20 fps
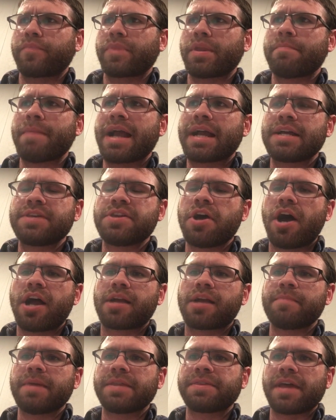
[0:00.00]
making the
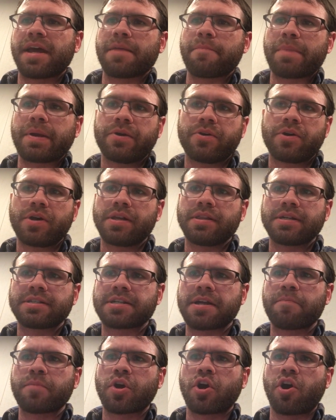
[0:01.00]
argument that
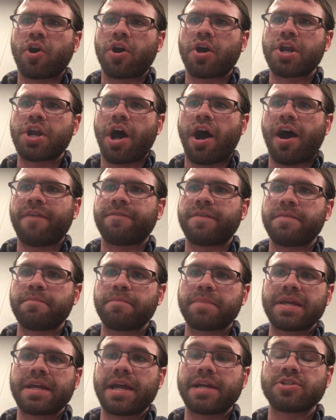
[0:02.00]
imperialism could often
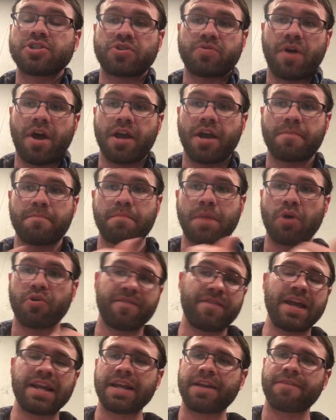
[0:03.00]
be a strong
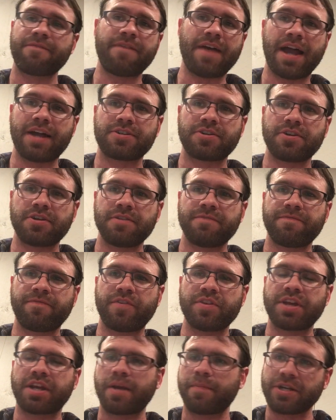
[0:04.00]
motivating factor for
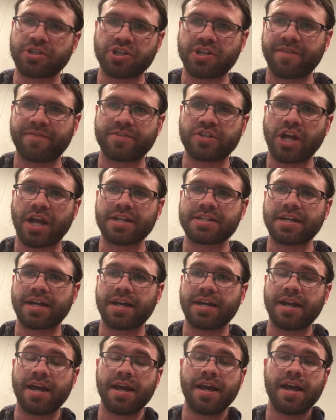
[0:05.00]
the commission of genocide,